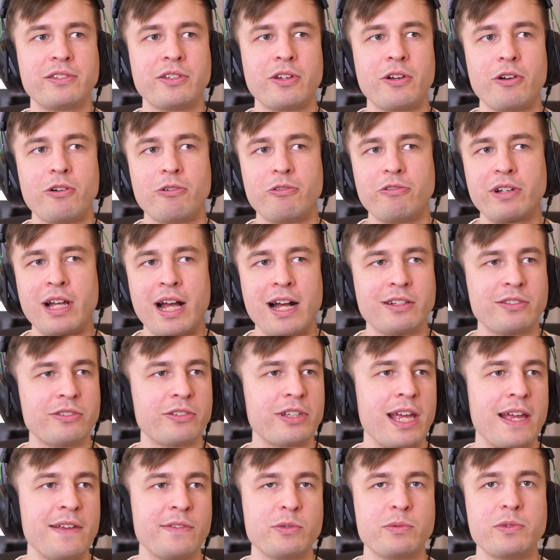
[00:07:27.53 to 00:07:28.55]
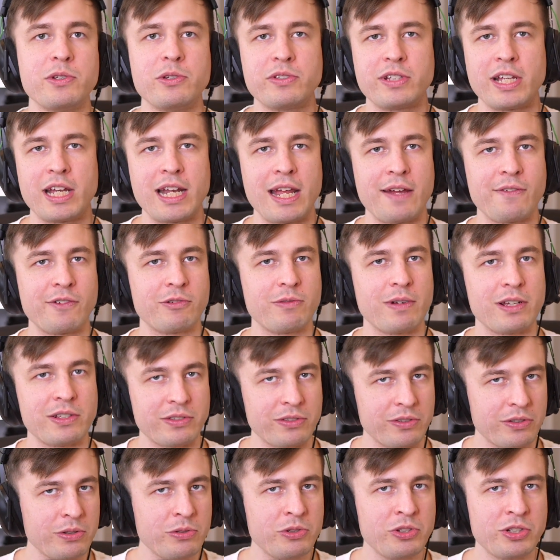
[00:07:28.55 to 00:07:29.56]
So console games will use dynamic
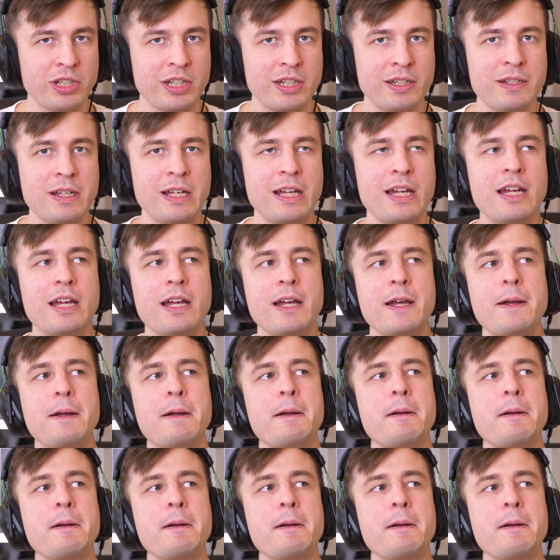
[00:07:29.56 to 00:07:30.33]
resolution.